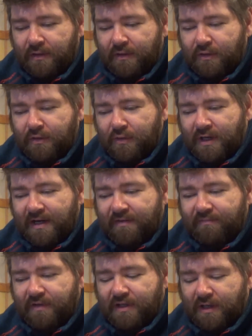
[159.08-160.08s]
you
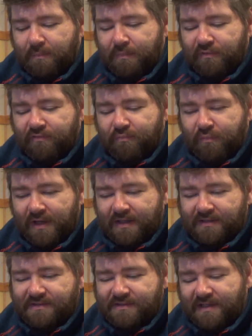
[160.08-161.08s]
have a couple of
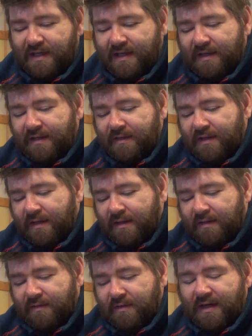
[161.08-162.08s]
brands, and
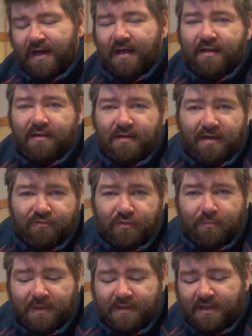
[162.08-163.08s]
I have to
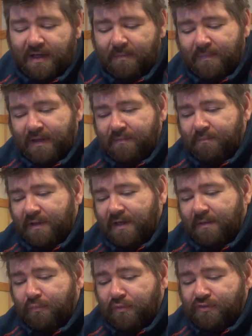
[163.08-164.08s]
admit I might be
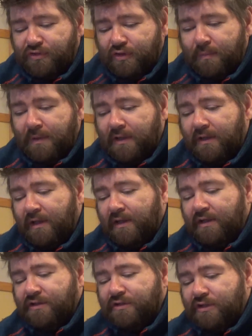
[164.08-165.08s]
a prosumer.
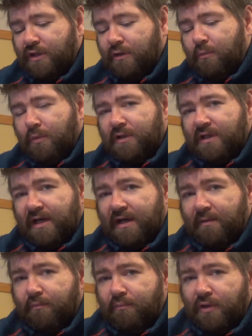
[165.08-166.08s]
So what I
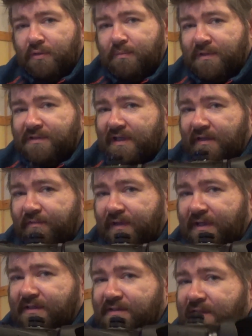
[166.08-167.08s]
have got myself
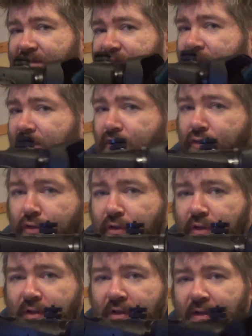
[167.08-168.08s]
is this little
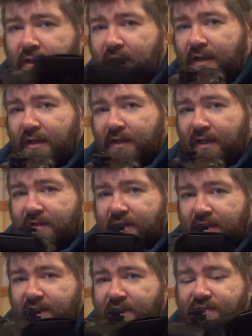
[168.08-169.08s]
toy, and that
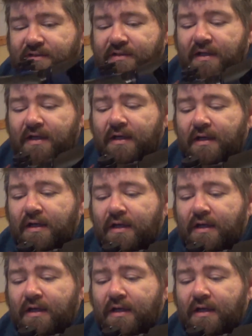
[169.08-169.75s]
is the